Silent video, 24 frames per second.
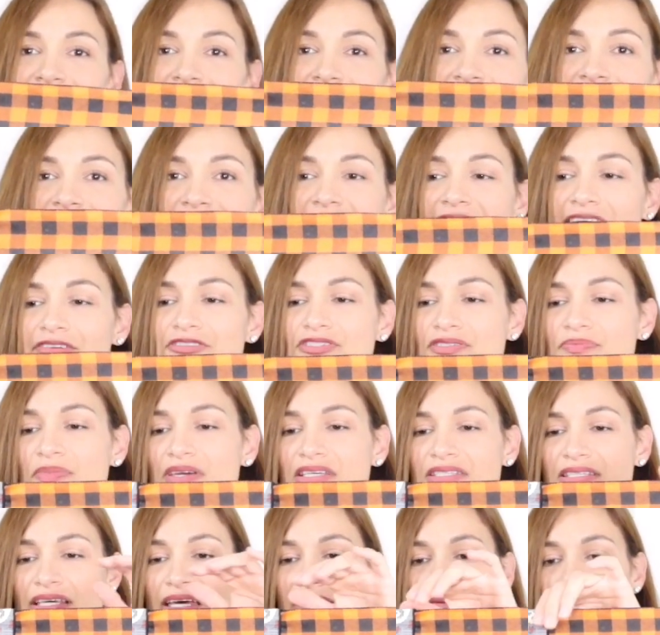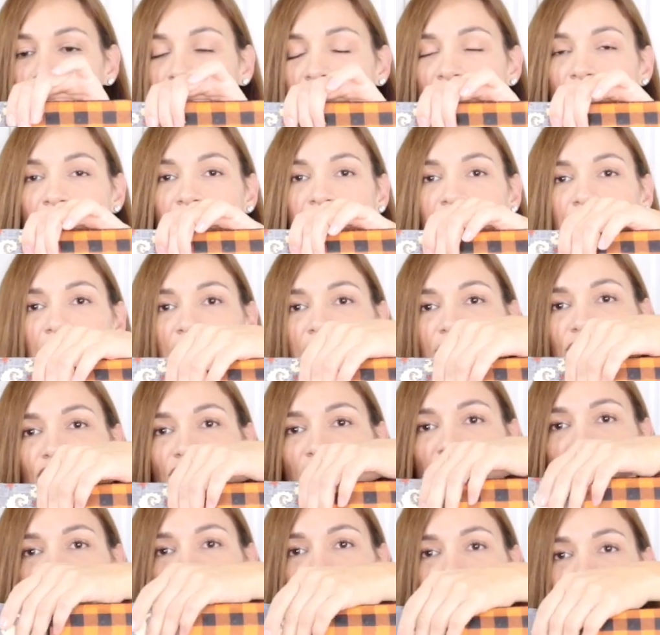Like, see how it just makes that pop and just
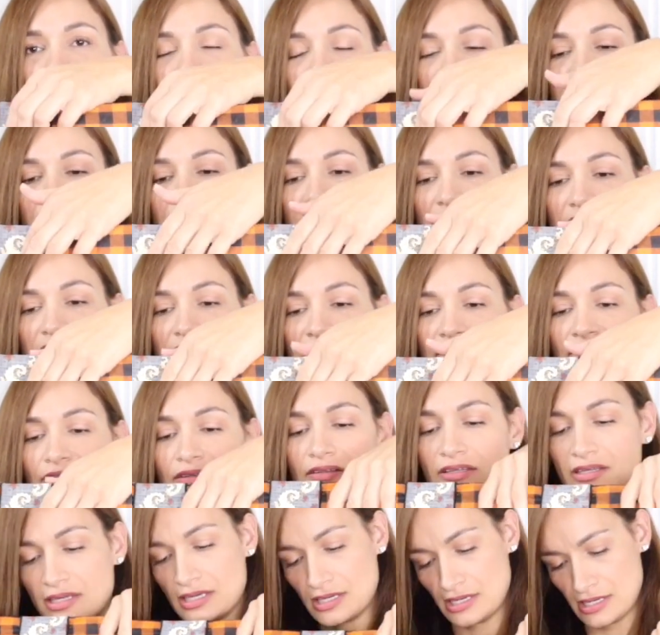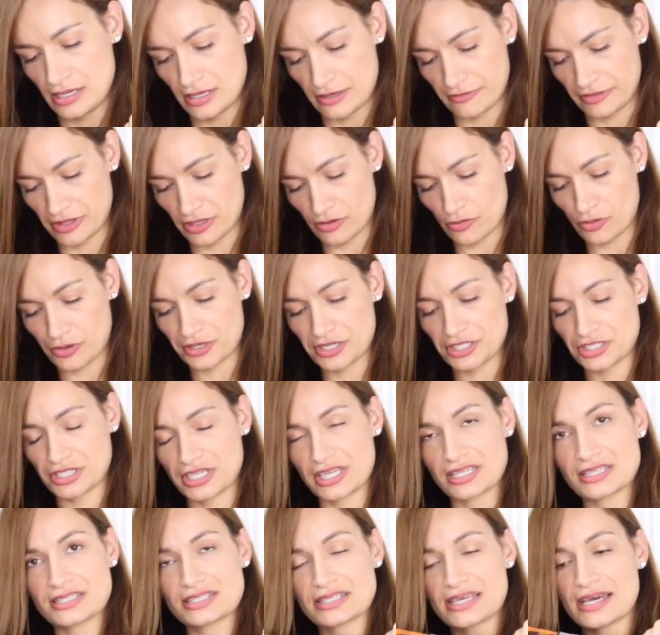like a little fun detail of the orange
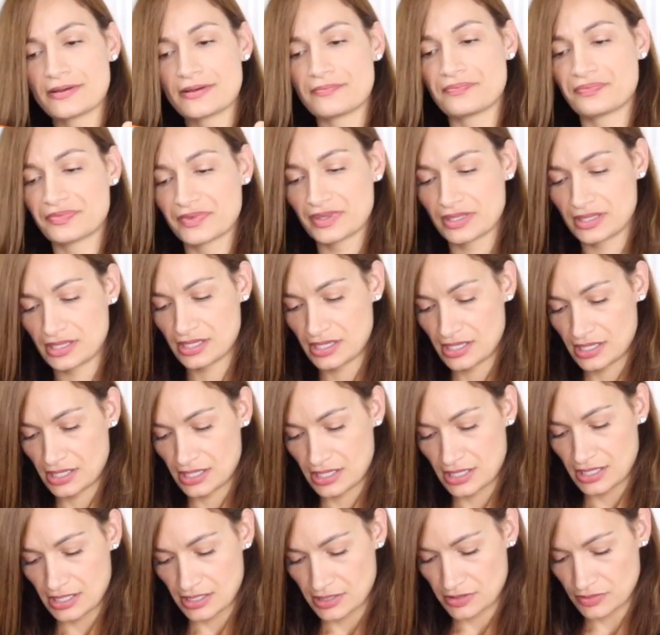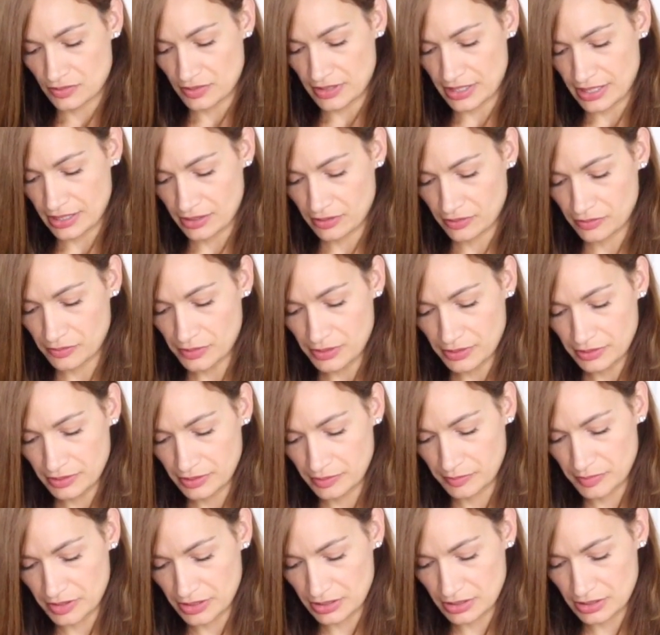against that. So now
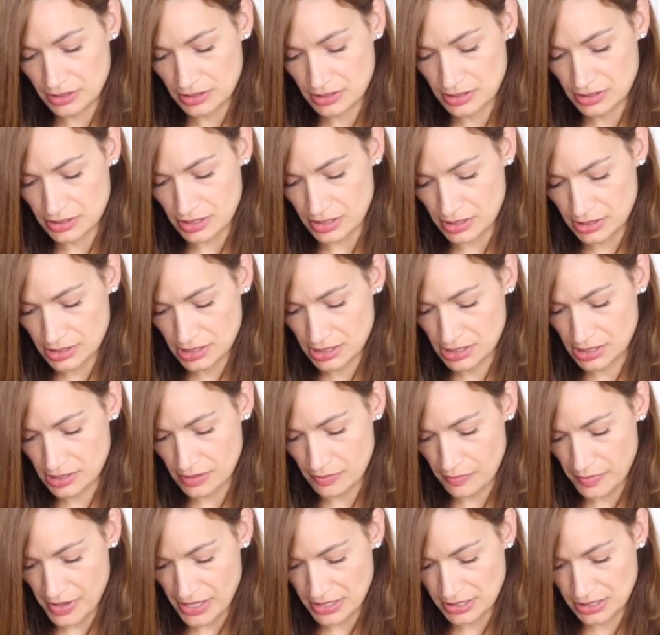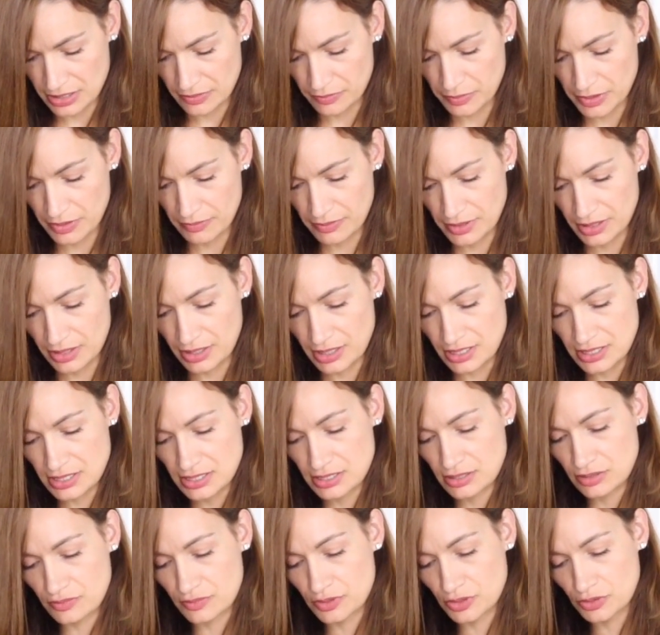I'm going to start basket weaving this
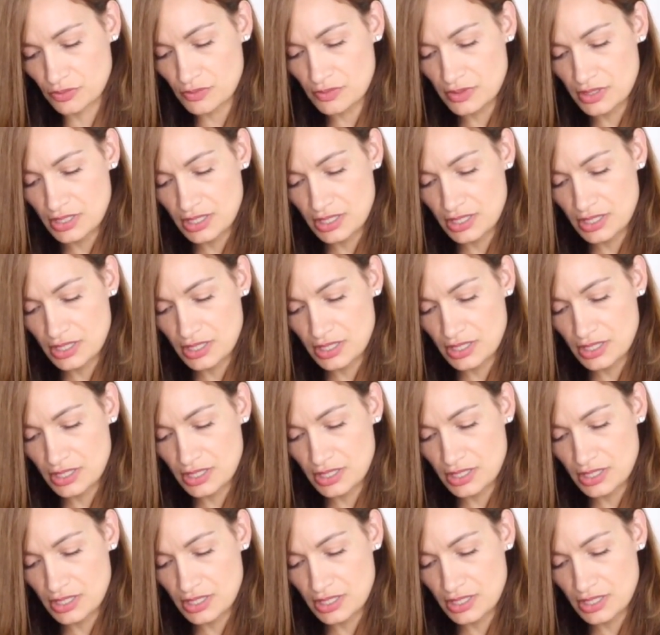through.